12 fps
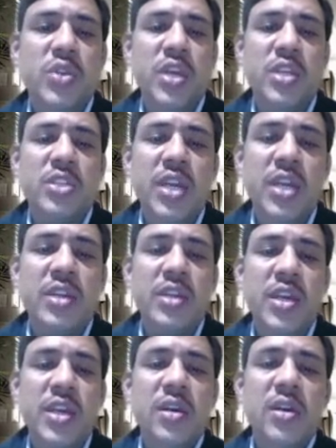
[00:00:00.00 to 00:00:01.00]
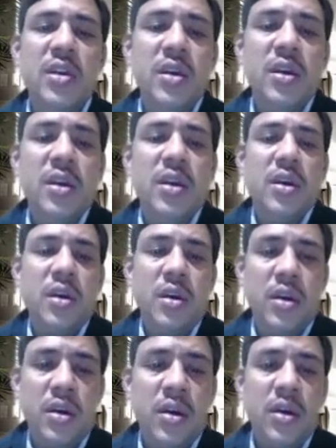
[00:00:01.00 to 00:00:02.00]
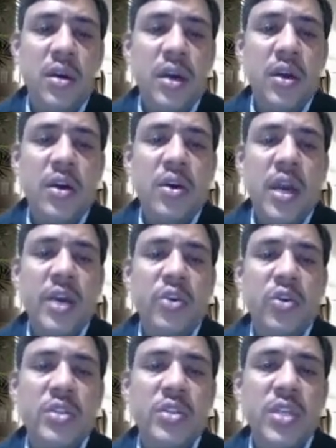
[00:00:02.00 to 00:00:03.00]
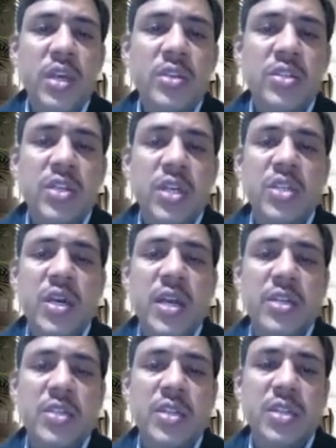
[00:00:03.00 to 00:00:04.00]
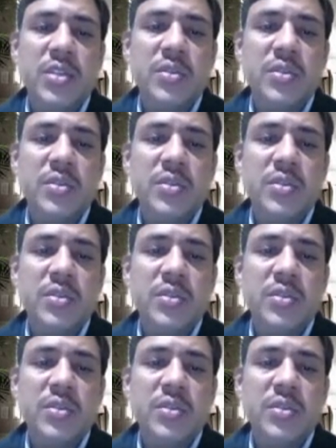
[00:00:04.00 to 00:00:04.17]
check the uh, across the surge arresters.